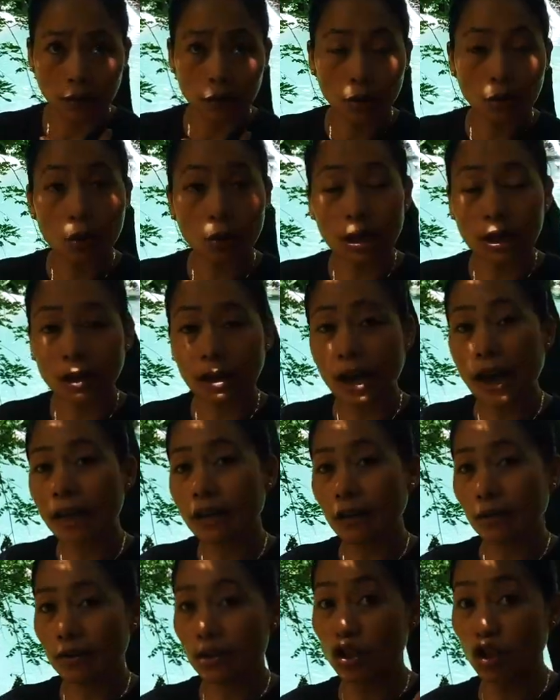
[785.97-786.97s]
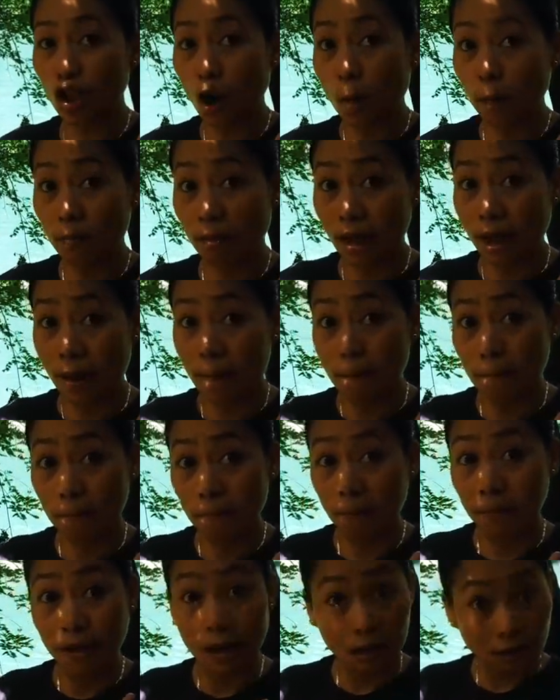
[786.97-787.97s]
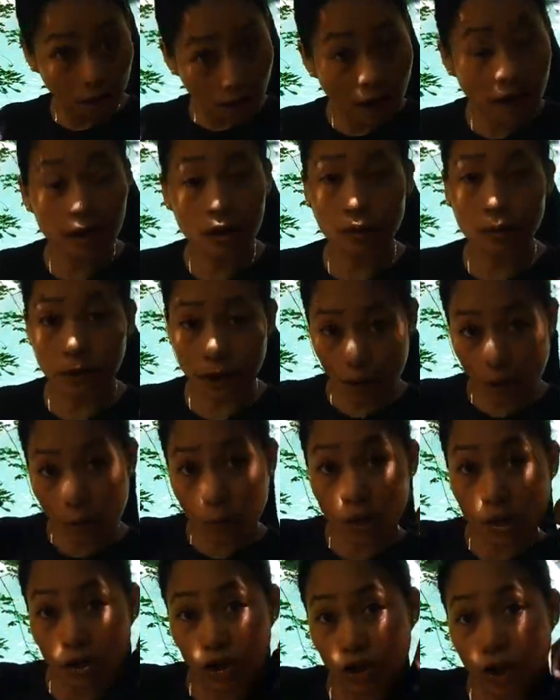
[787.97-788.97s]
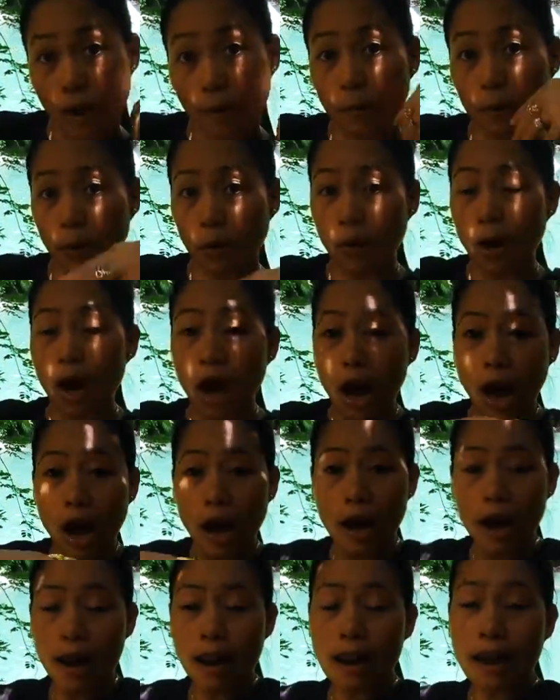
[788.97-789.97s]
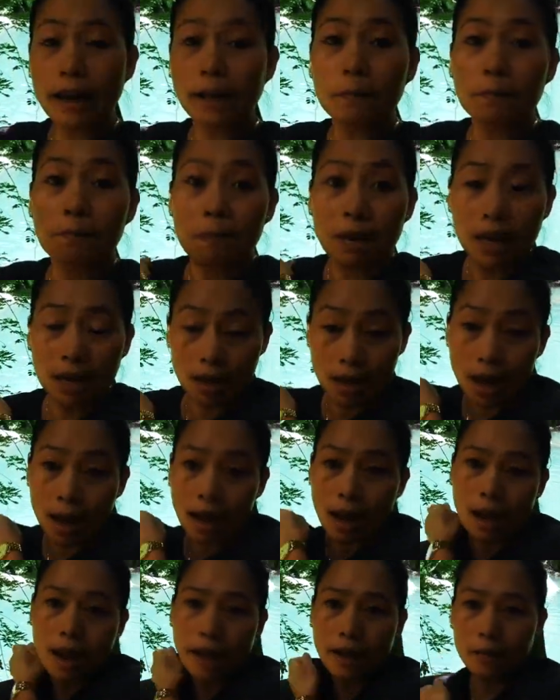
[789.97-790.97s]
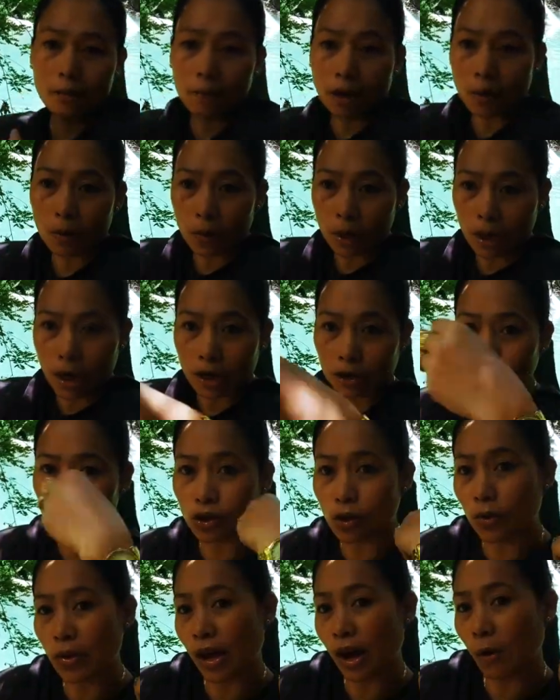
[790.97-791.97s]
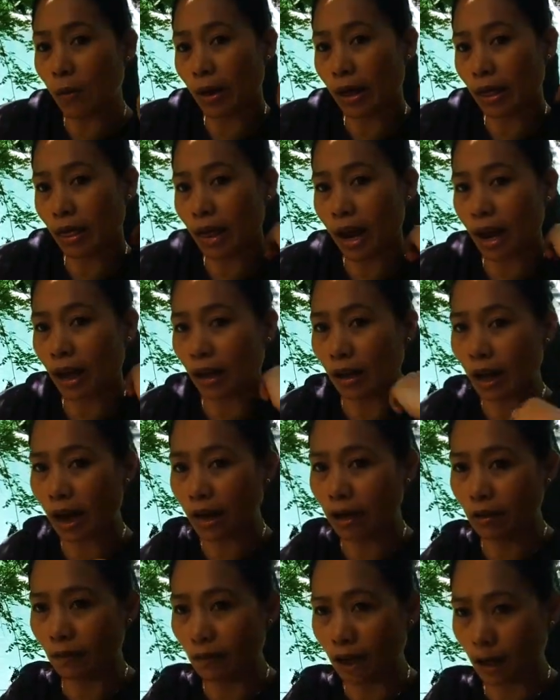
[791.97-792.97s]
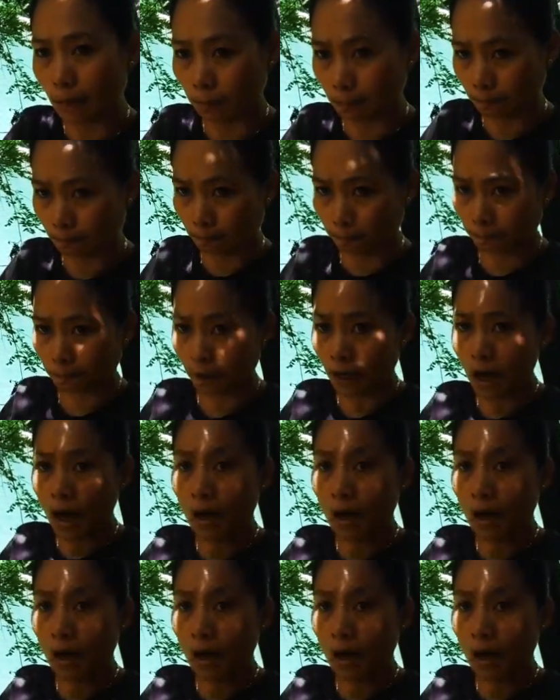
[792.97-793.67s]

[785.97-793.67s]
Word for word: You know, it kind they of won't come in them. here. It kind it will stop you. The locals like probably me, do. Yeah, like me mm. when I saw that one there, kind of like, mm.